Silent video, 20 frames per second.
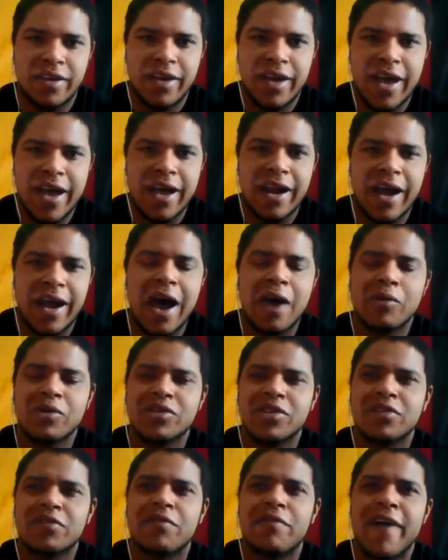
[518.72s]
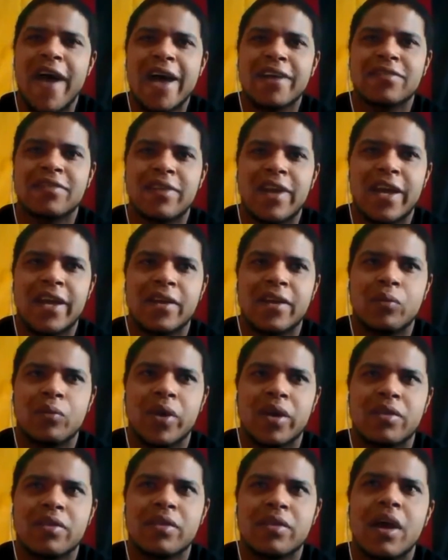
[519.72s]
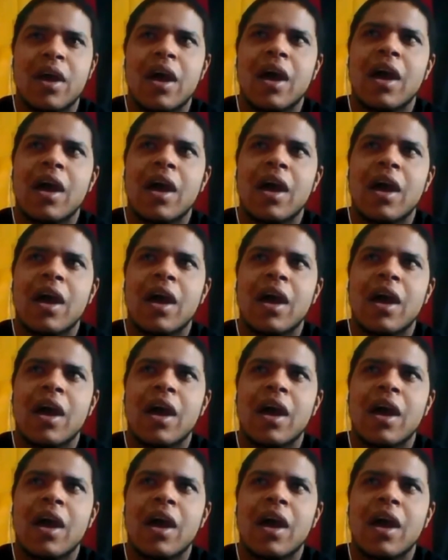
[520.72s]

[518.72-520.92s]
he had. I was just fascinated with,